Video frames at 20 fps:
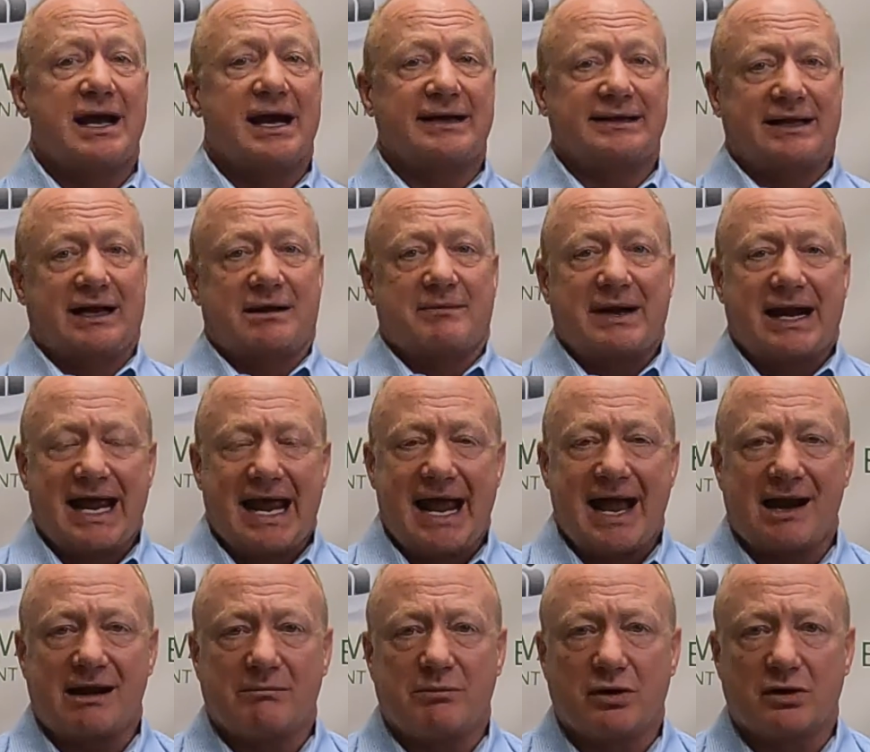And then I'm going to
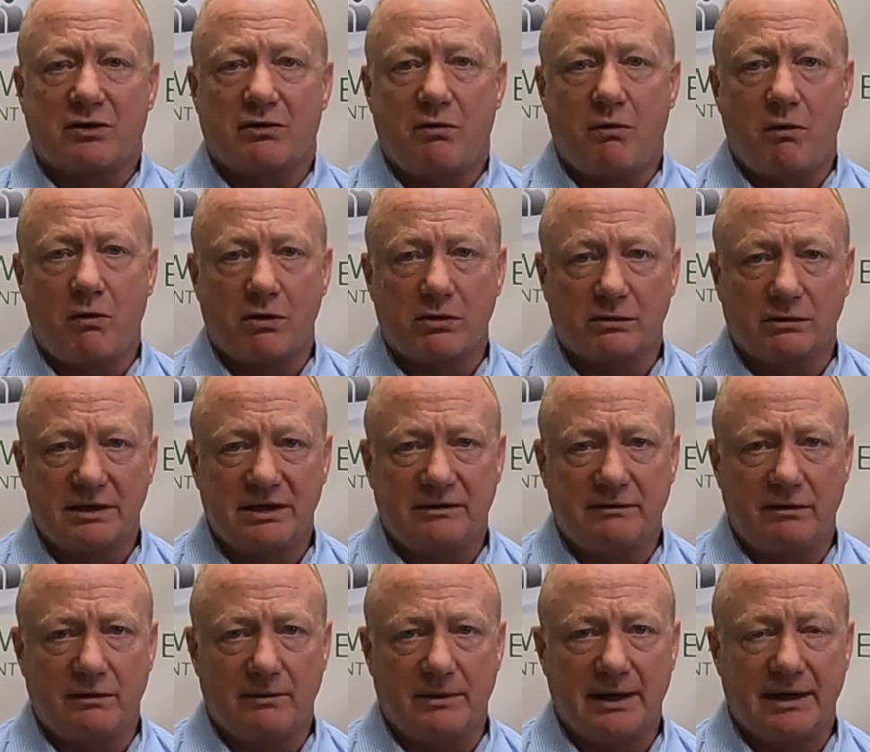add a book quarterly
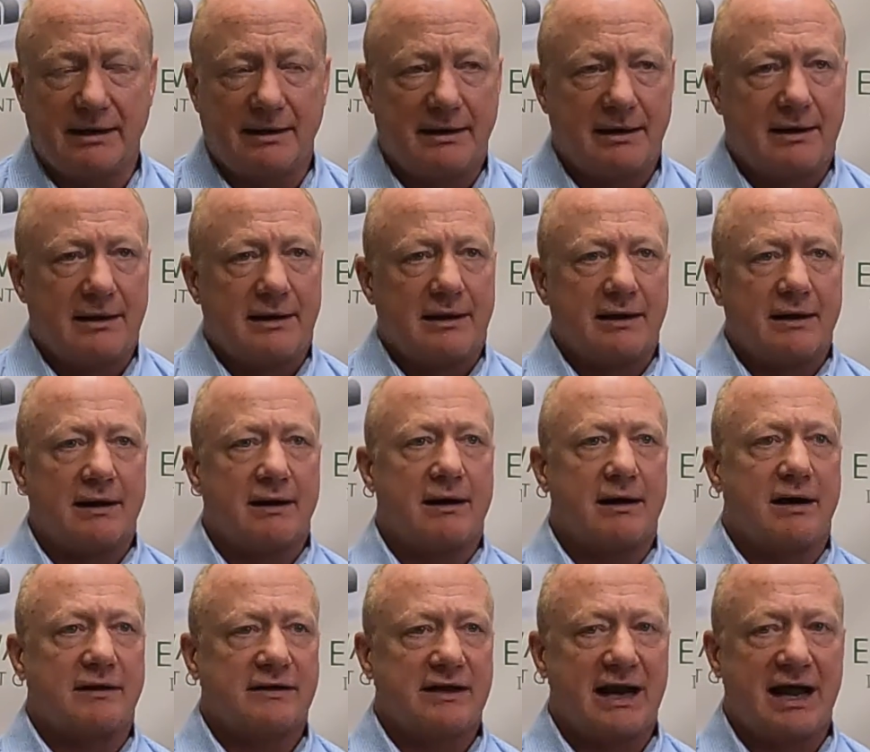to it
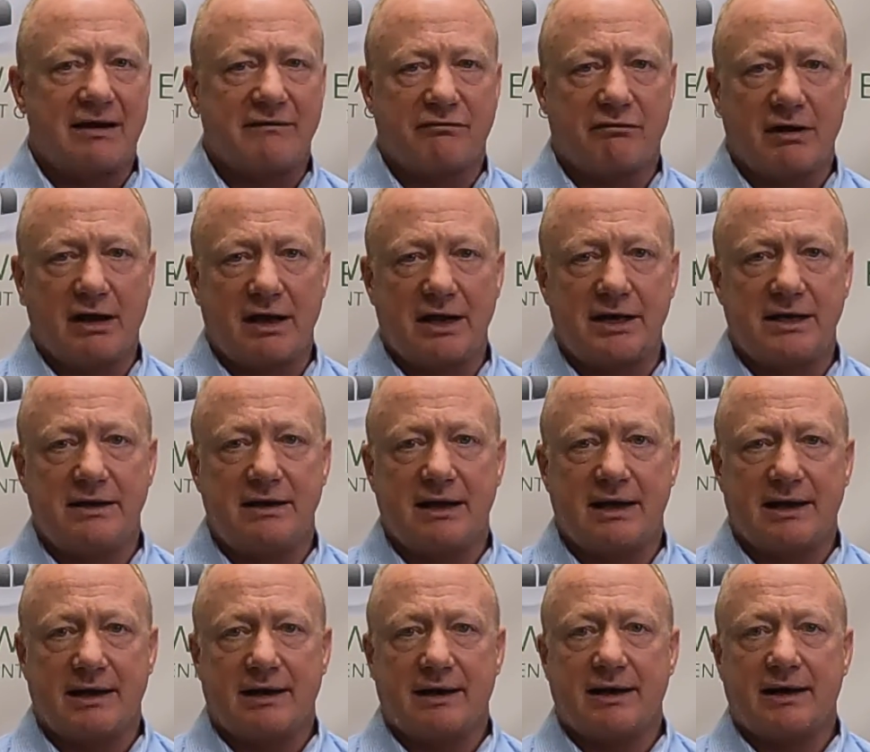that I've
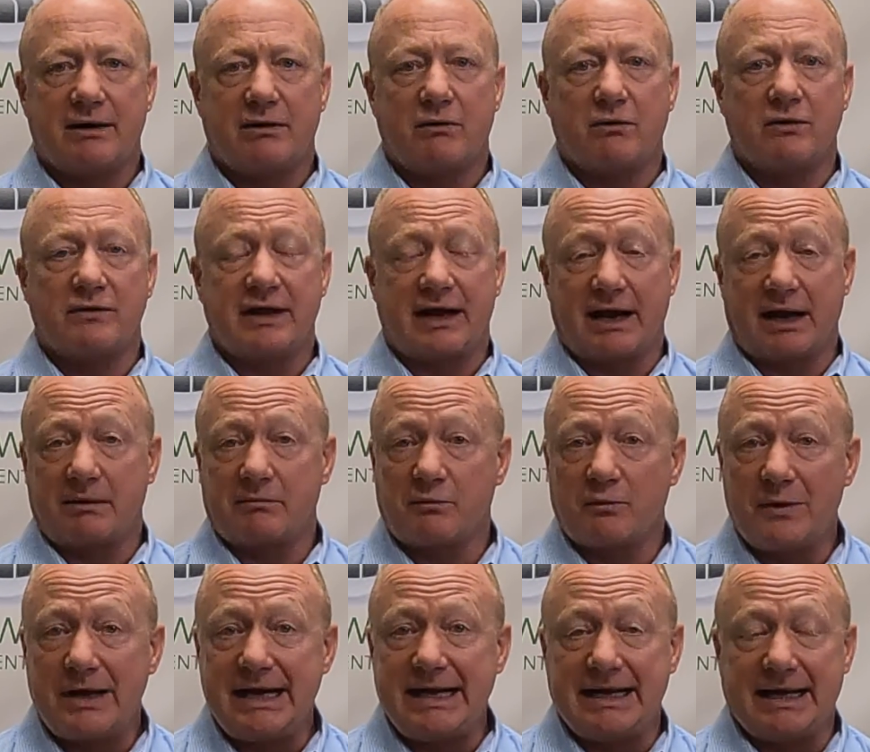read or that
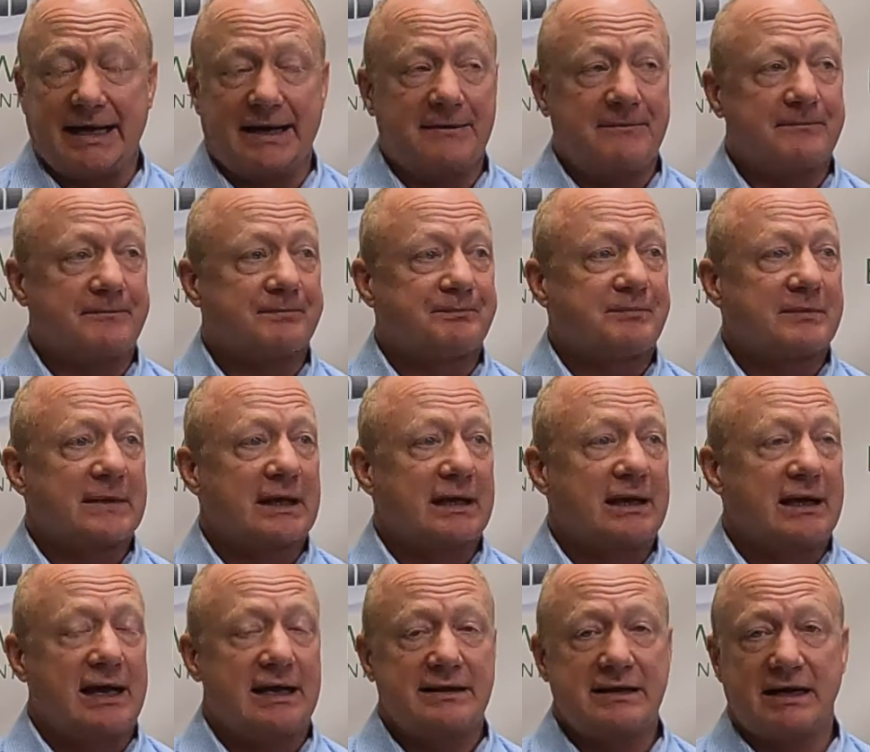I'm reading
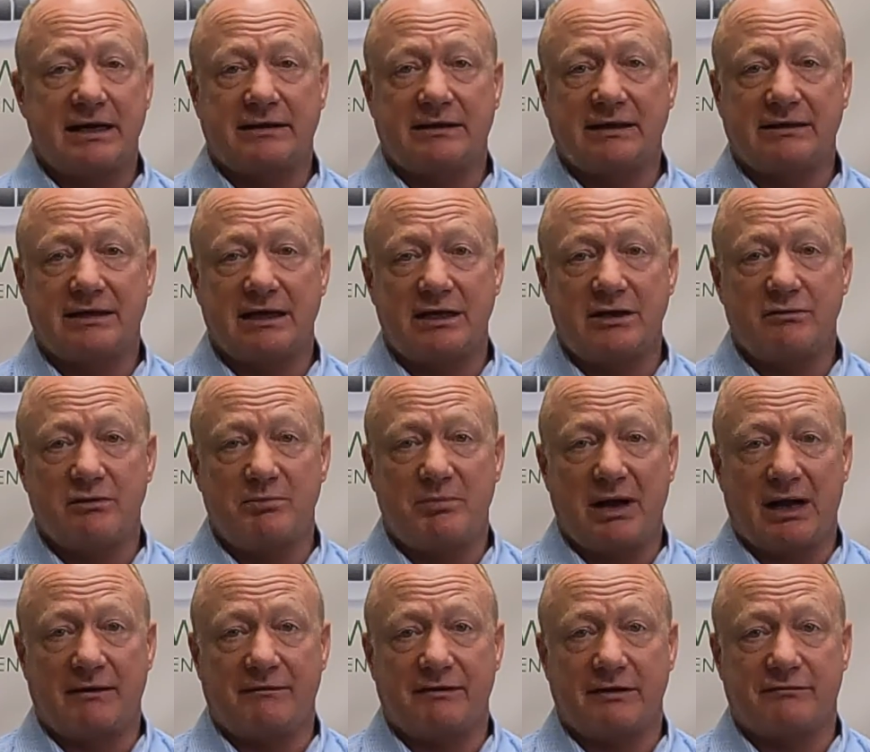and that I think that you would
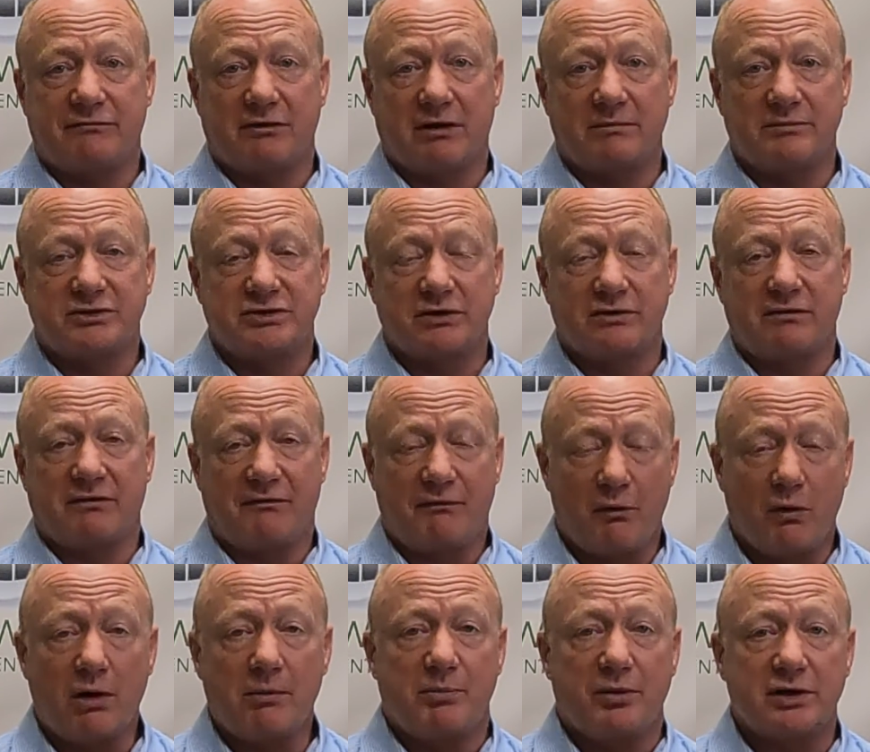benefit from. So the
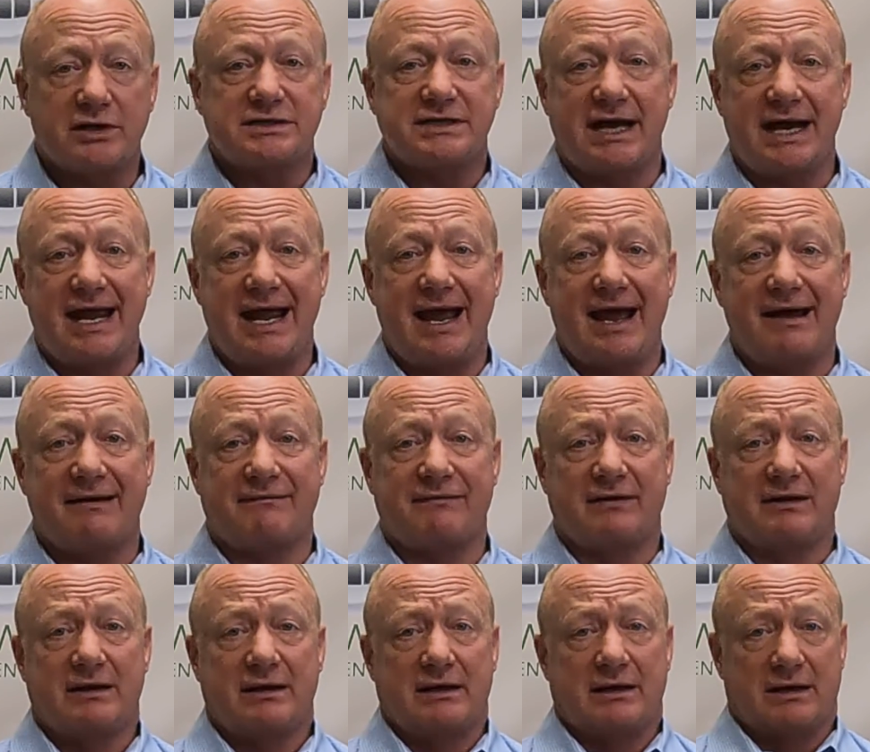4 books I
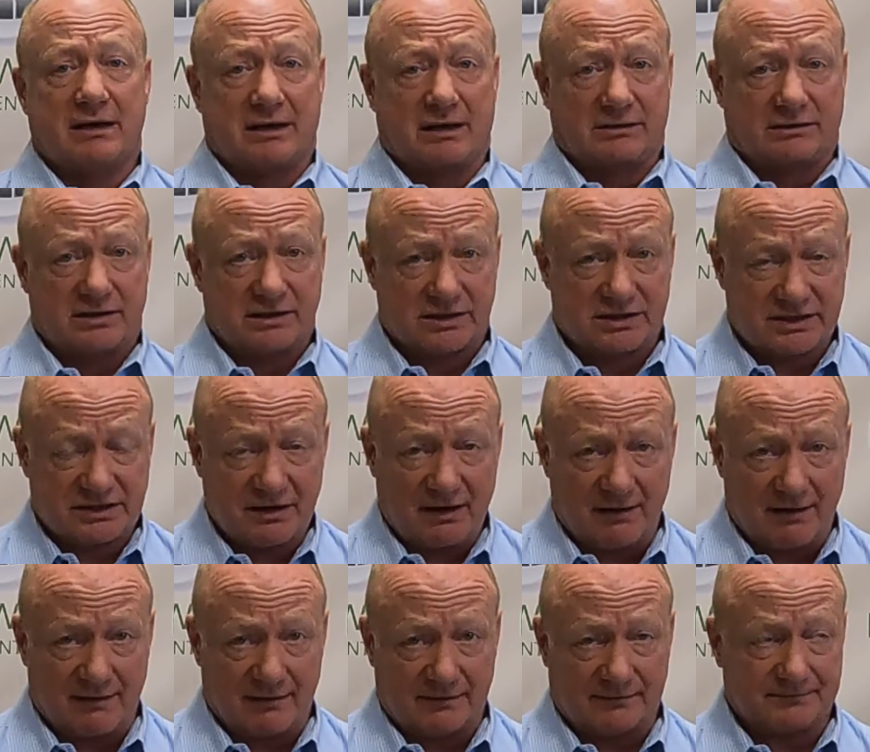have to
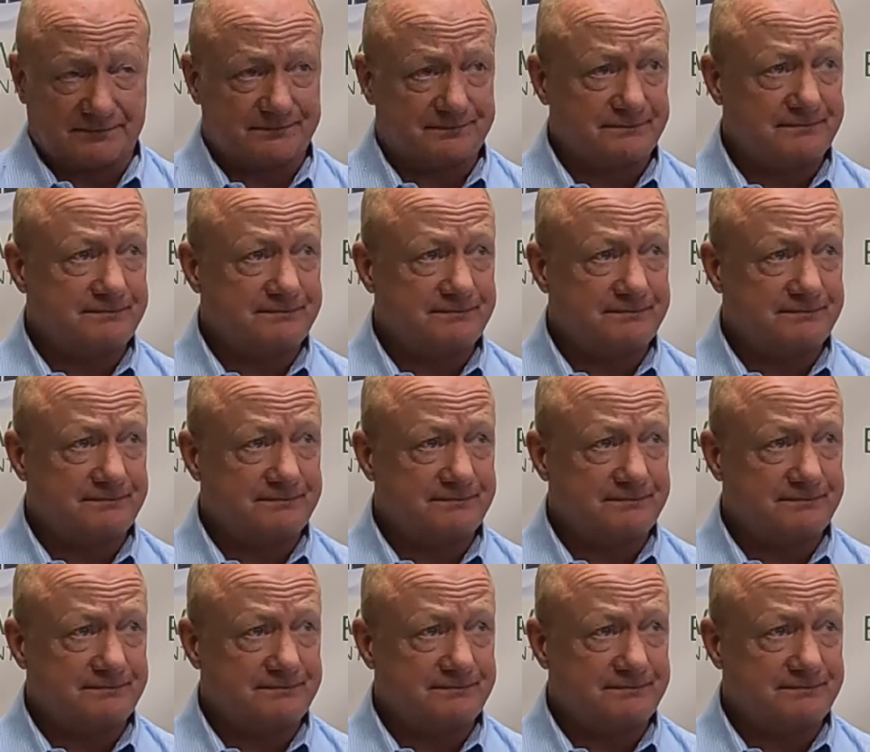start